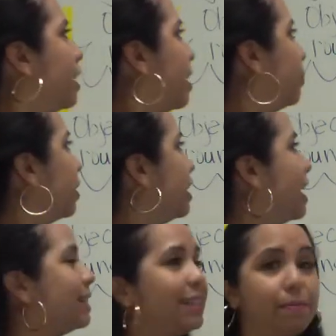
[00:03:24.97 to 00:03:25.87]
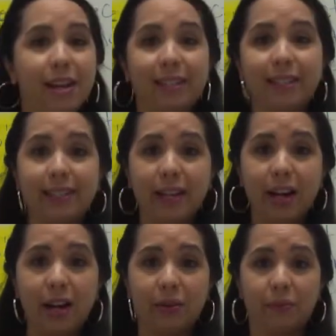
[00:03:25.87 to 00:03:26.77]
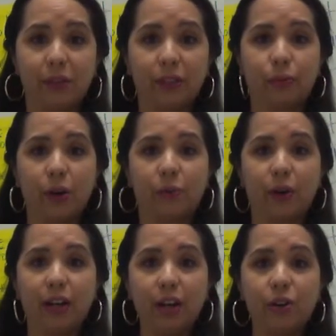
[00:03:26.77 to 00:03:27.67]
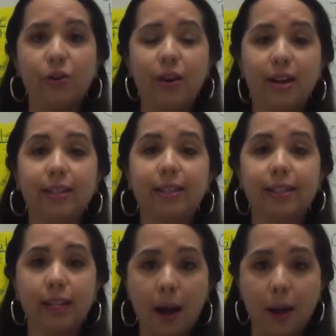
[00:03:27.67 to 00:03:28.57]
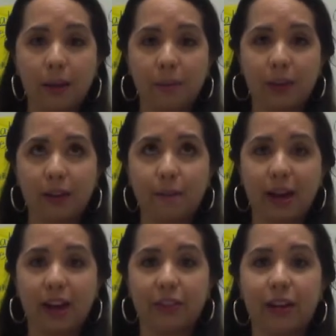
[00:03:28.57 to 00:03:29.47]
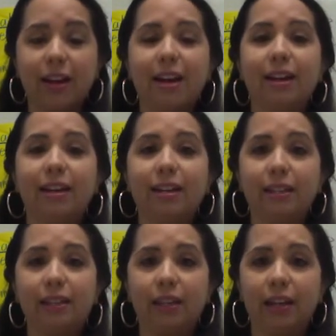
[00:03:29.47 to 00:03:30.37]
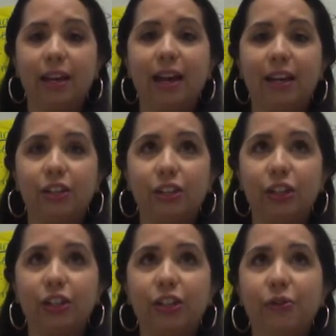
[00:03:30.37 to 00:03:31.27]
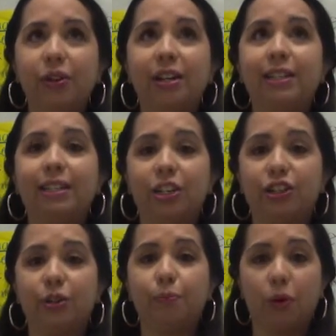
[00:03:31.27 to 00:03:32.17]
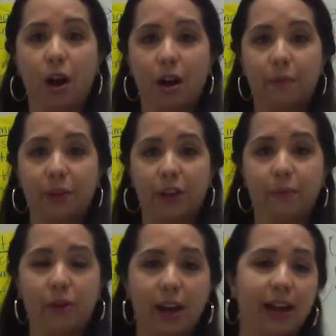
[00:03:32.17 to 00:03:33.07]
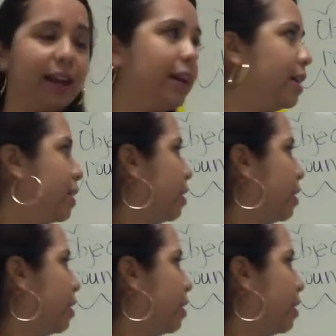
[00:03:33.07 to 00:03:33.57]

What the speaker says: And we're going to estimate sums. Well, we know a sum in math is the answer to an addition problem, okay?